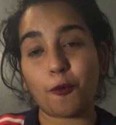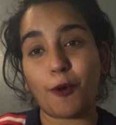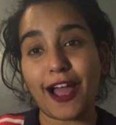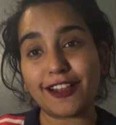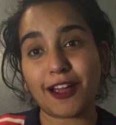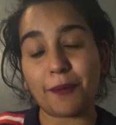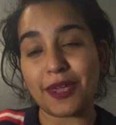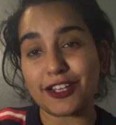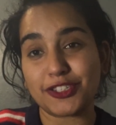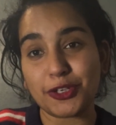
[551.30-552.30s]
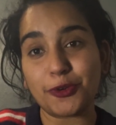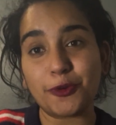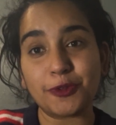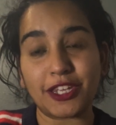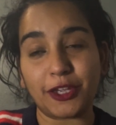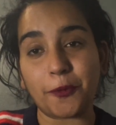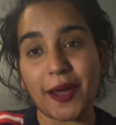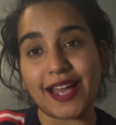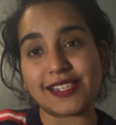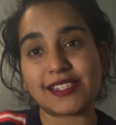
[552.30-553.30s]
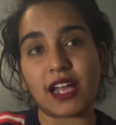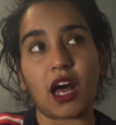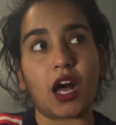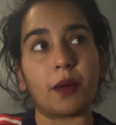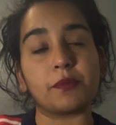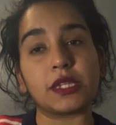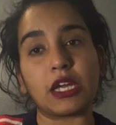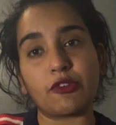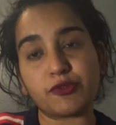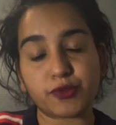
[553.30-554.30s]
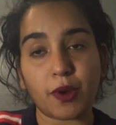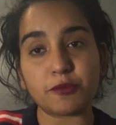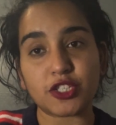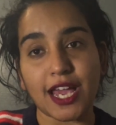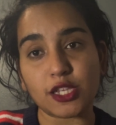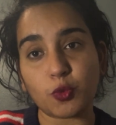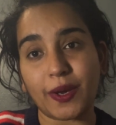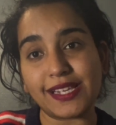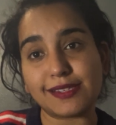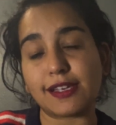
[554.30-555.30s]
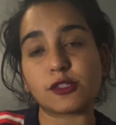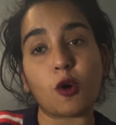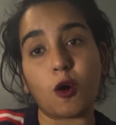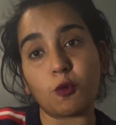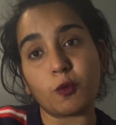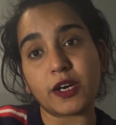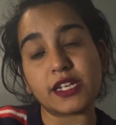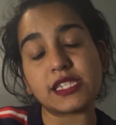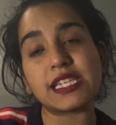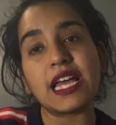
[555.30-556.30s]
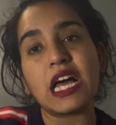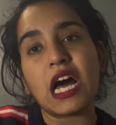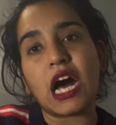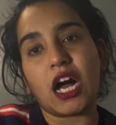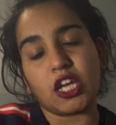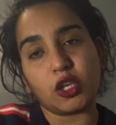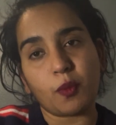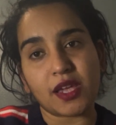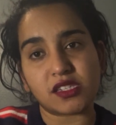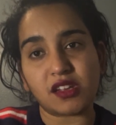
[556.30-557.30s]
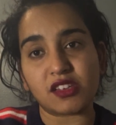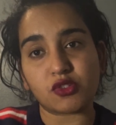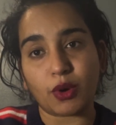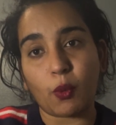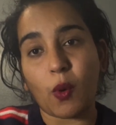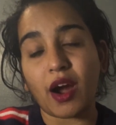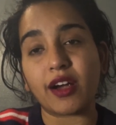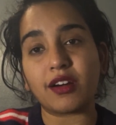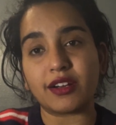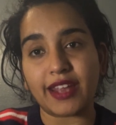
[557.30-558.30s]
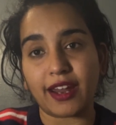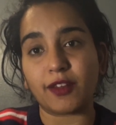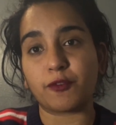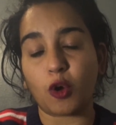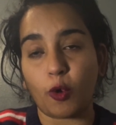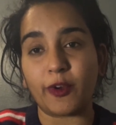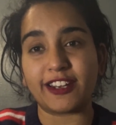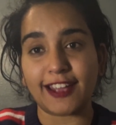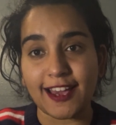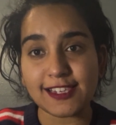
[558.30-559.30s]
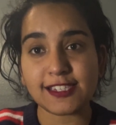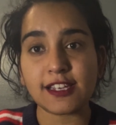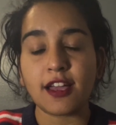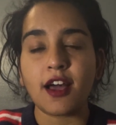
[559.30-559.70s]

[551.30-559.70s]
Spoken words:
while coming to the US, from Jan 26 onwards, US does require a negative COVID test.